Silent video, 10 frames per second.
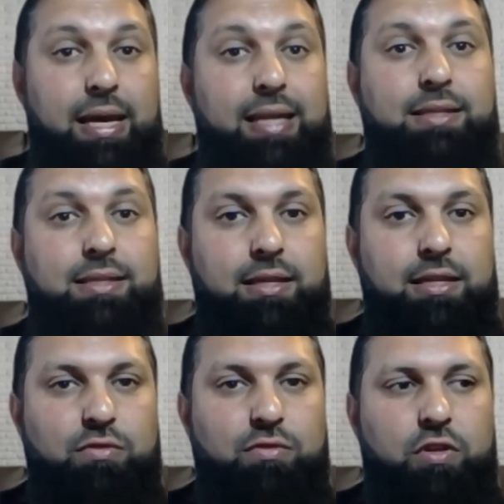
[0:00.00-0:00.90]
into
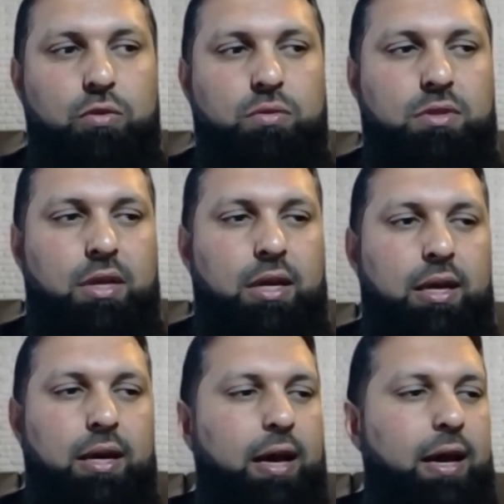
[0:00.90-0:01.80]
these reviews,
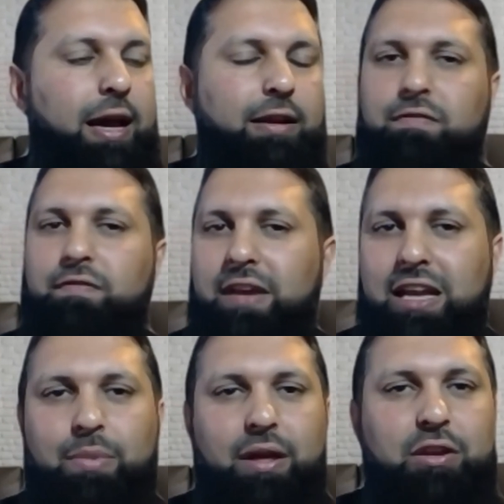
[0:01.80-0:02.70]
and
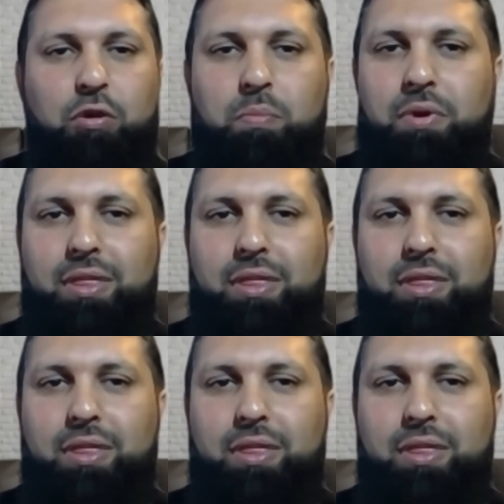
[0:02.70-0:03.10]
forget about the number.